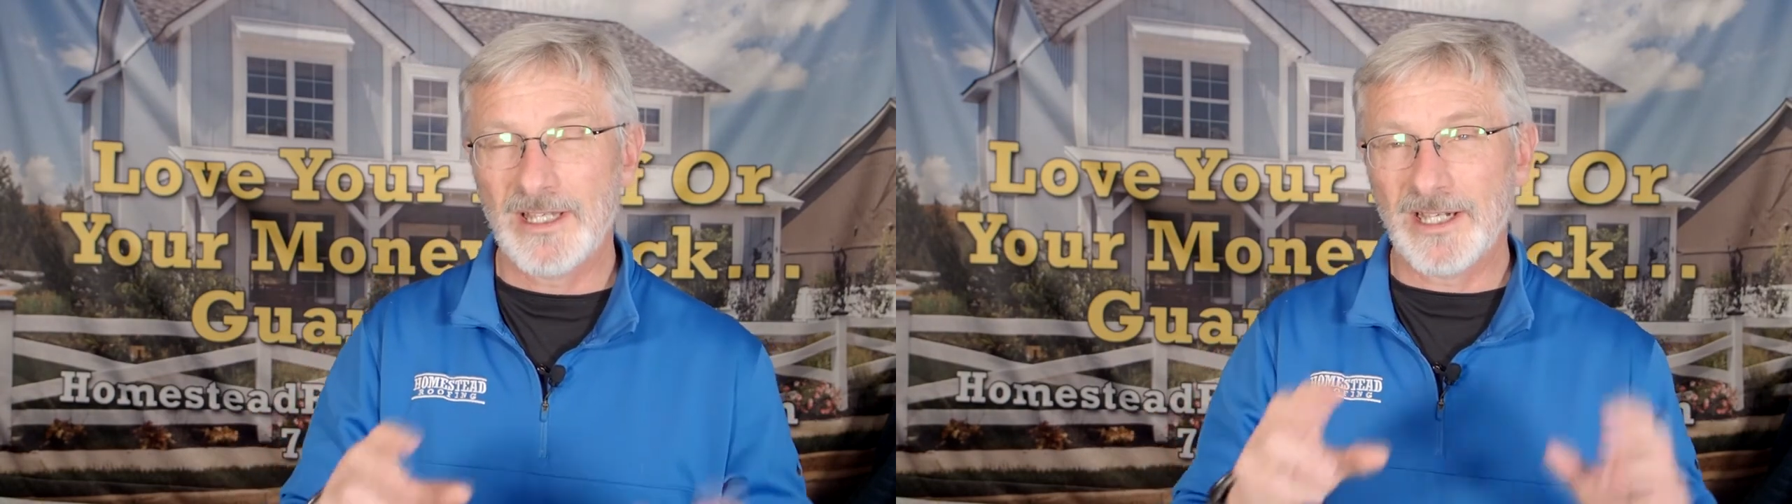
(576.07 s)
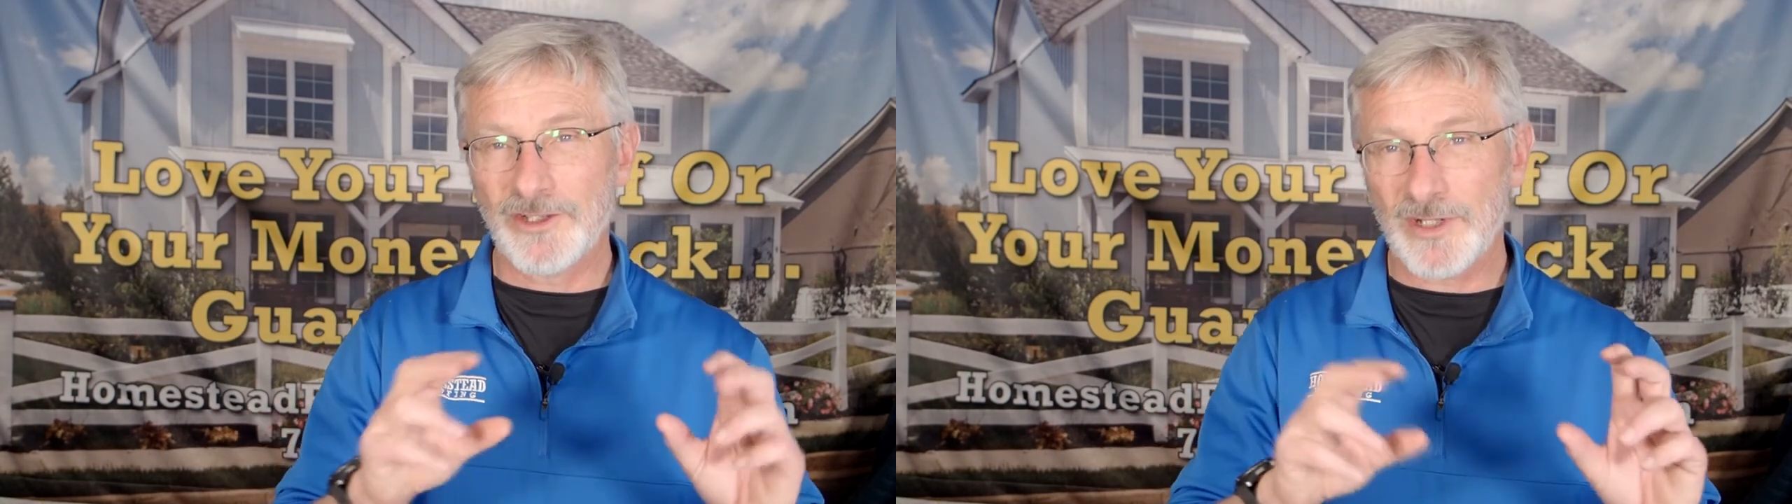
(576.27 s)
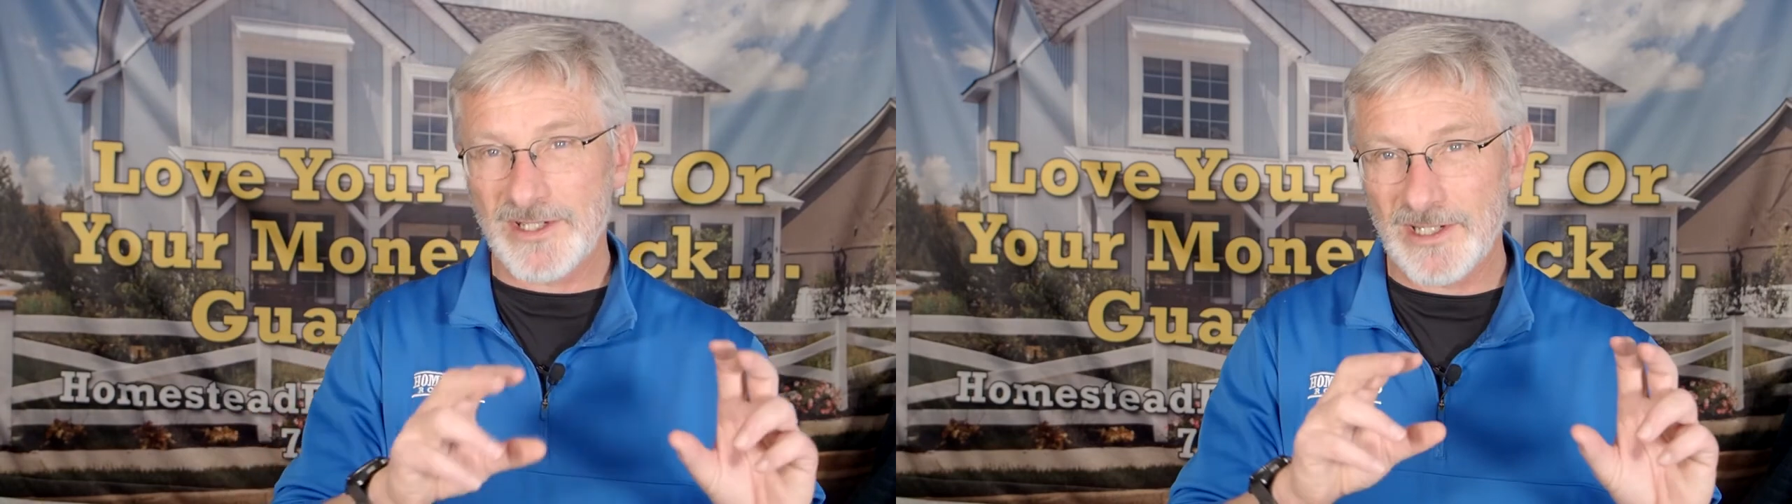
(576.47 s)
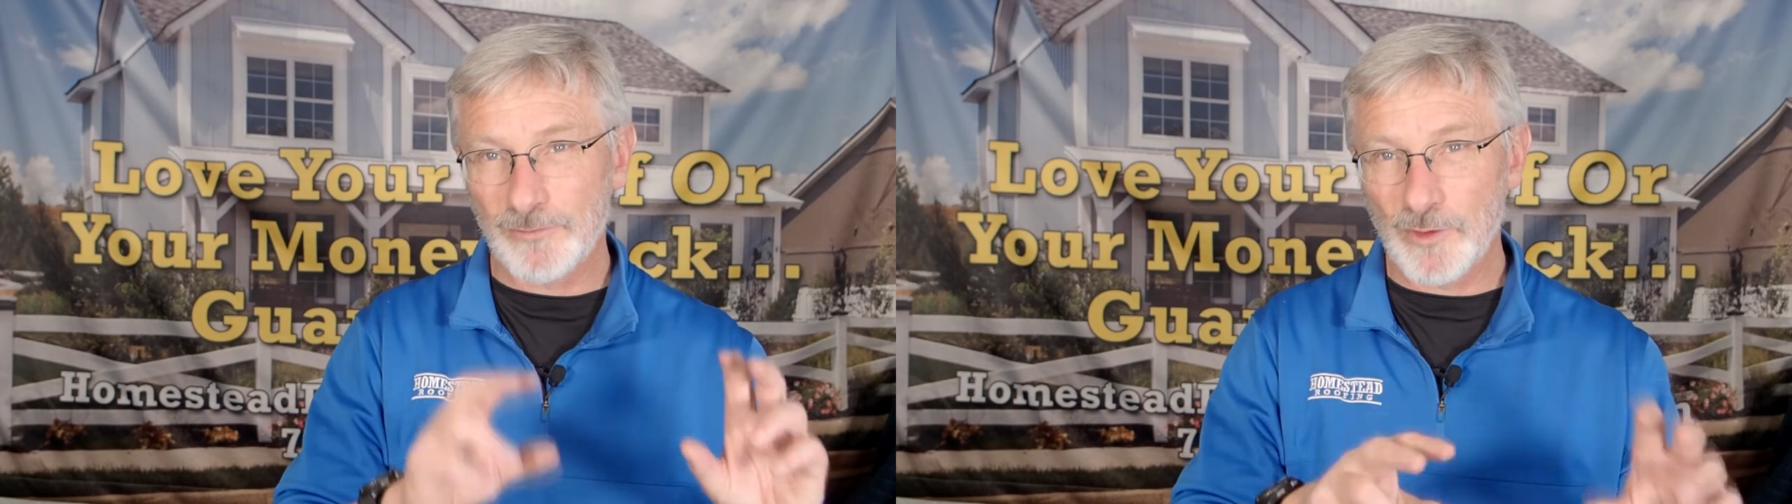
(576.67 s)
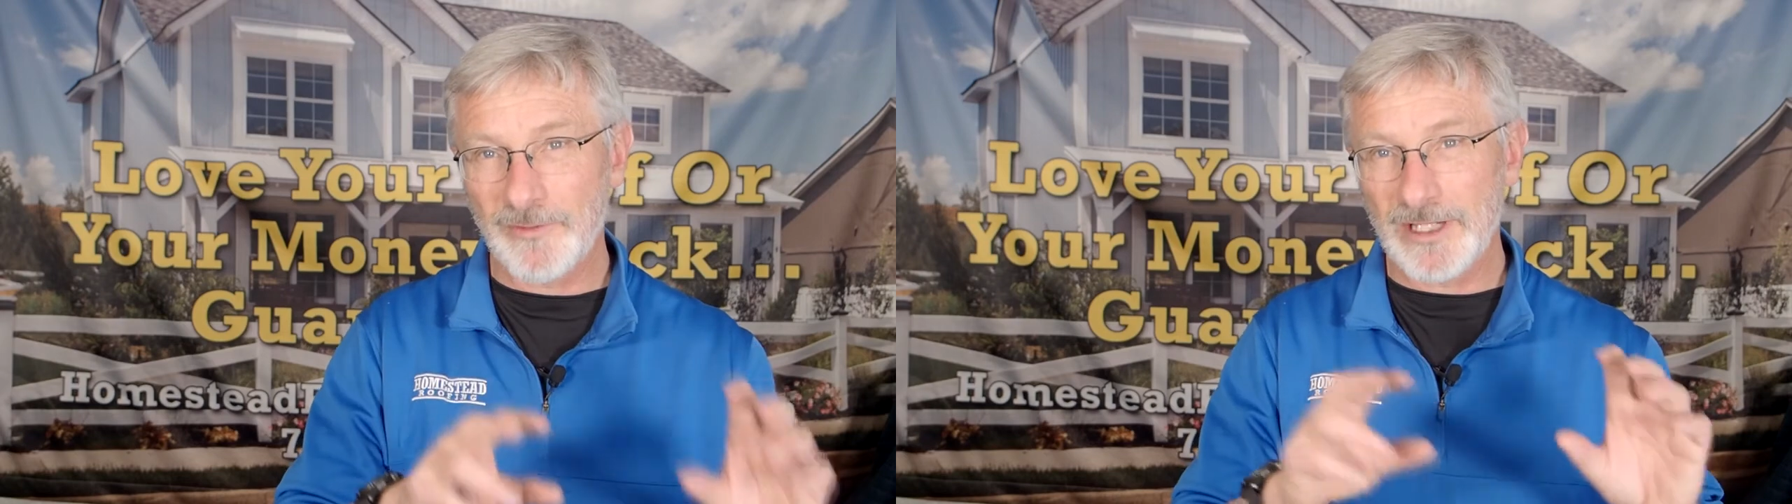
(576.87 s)
addressing
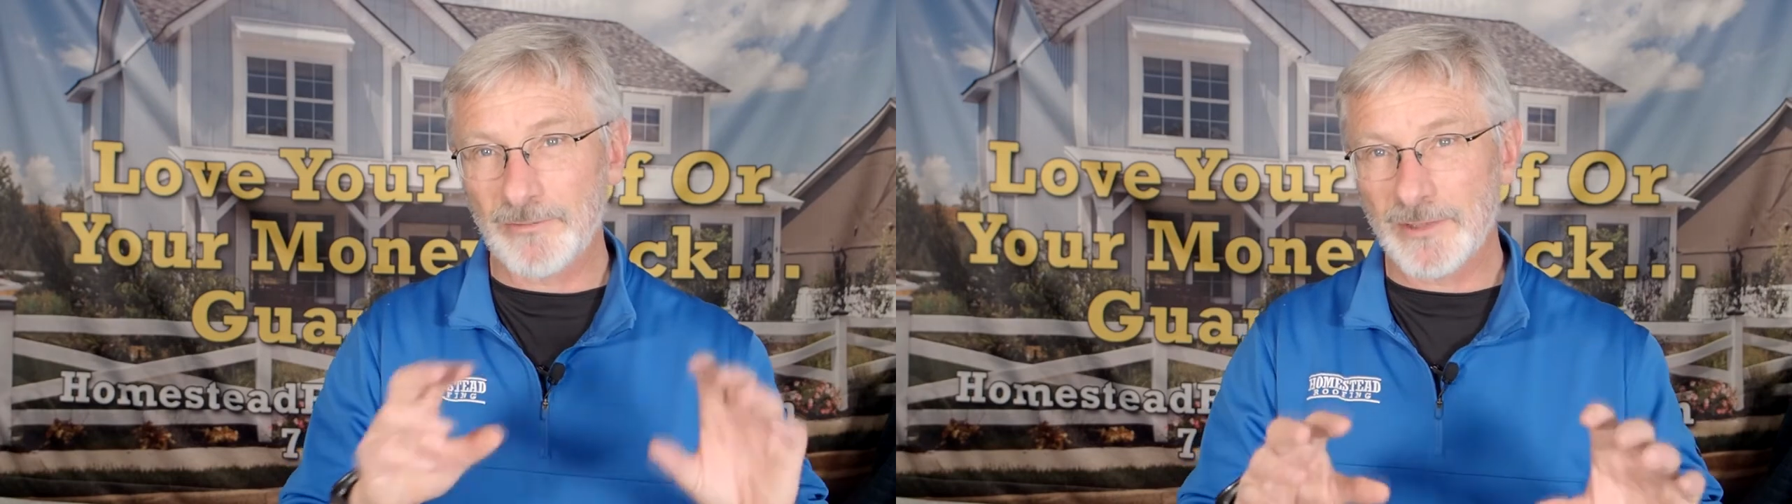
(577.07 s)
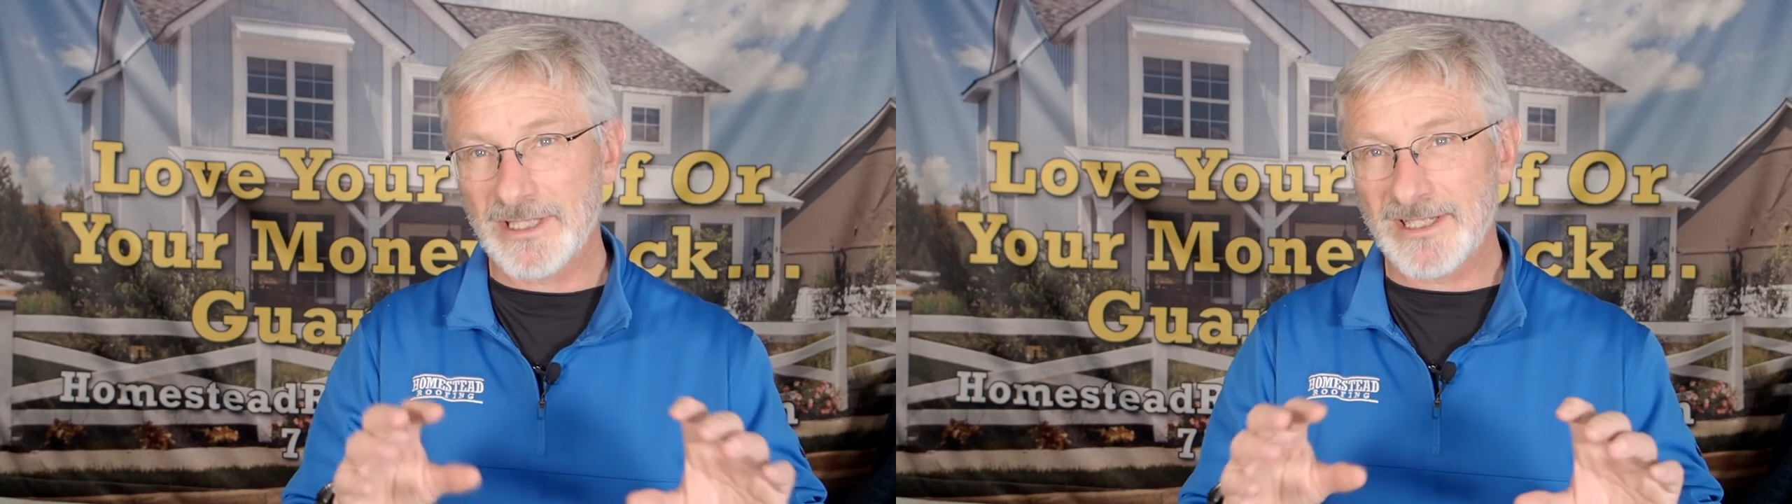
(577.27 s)
roofing and real